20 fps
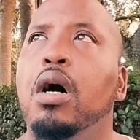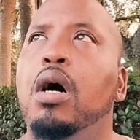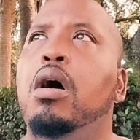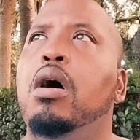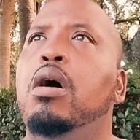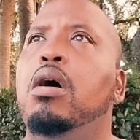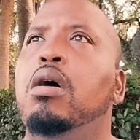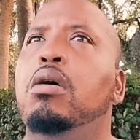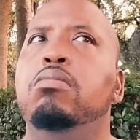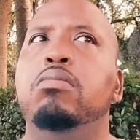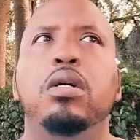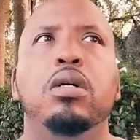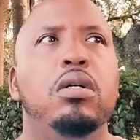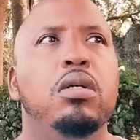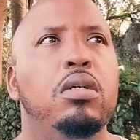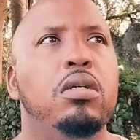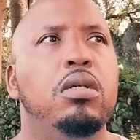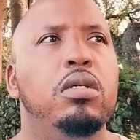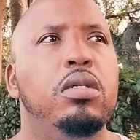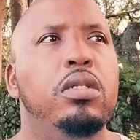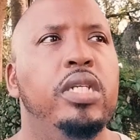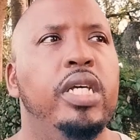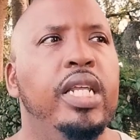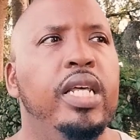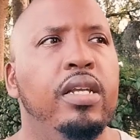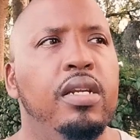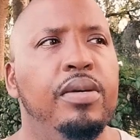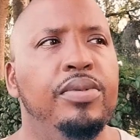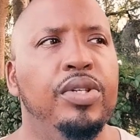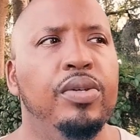Um, did
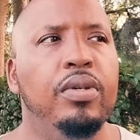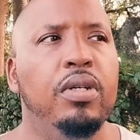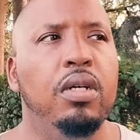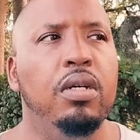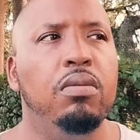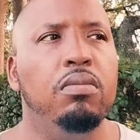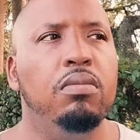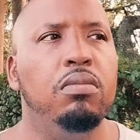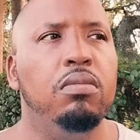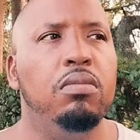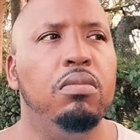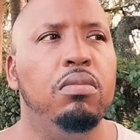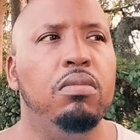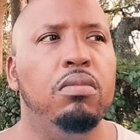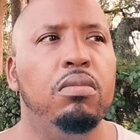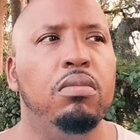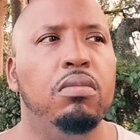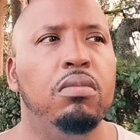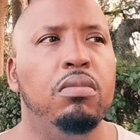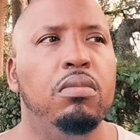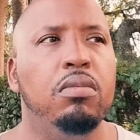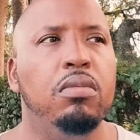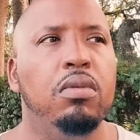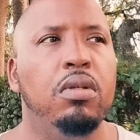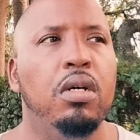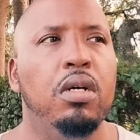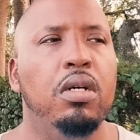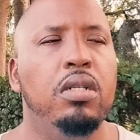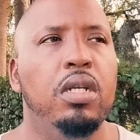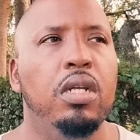he end up showing up?
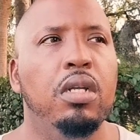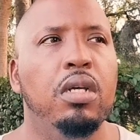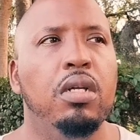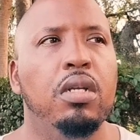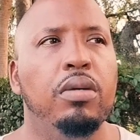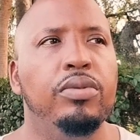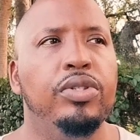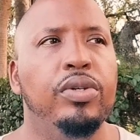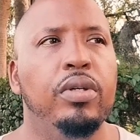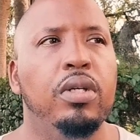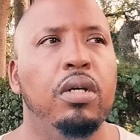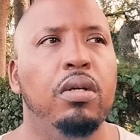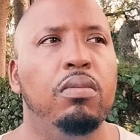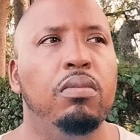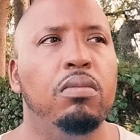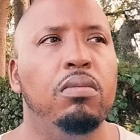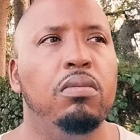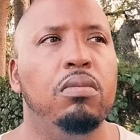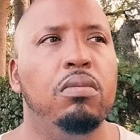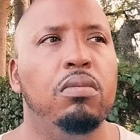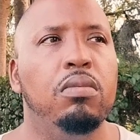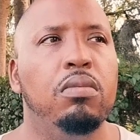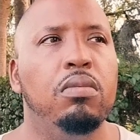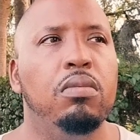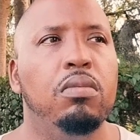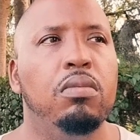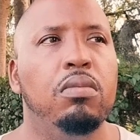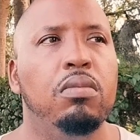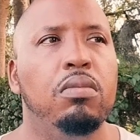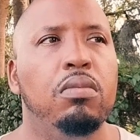Did he end up showing up?
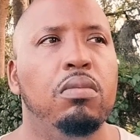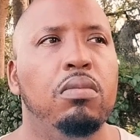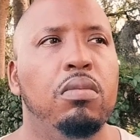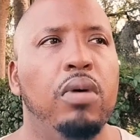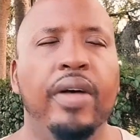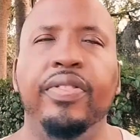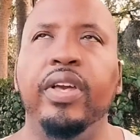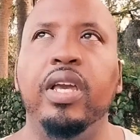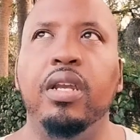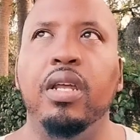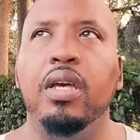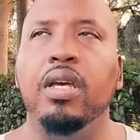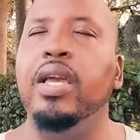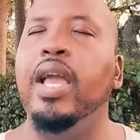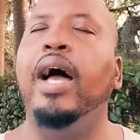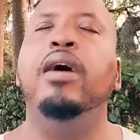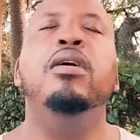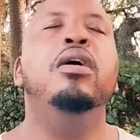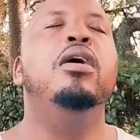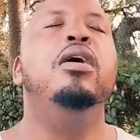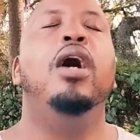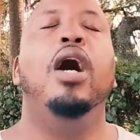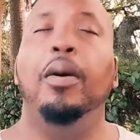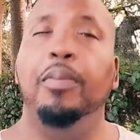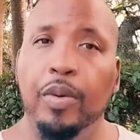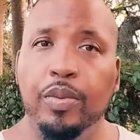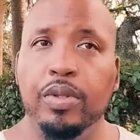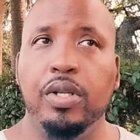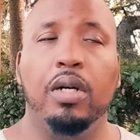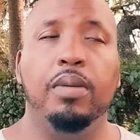I think he did, yeah.
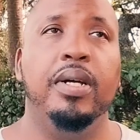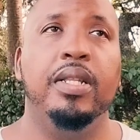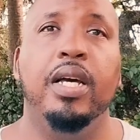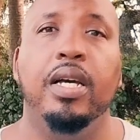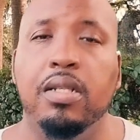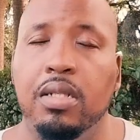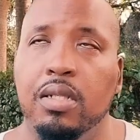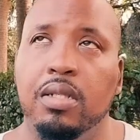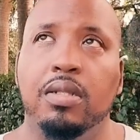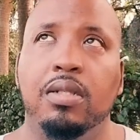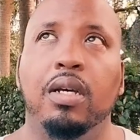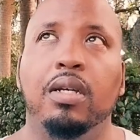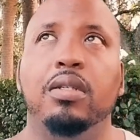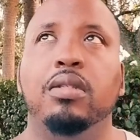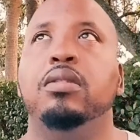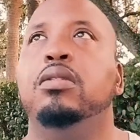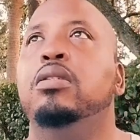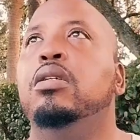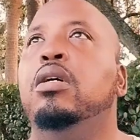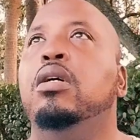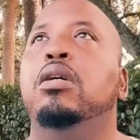Um, but we'll talk about that in just a second.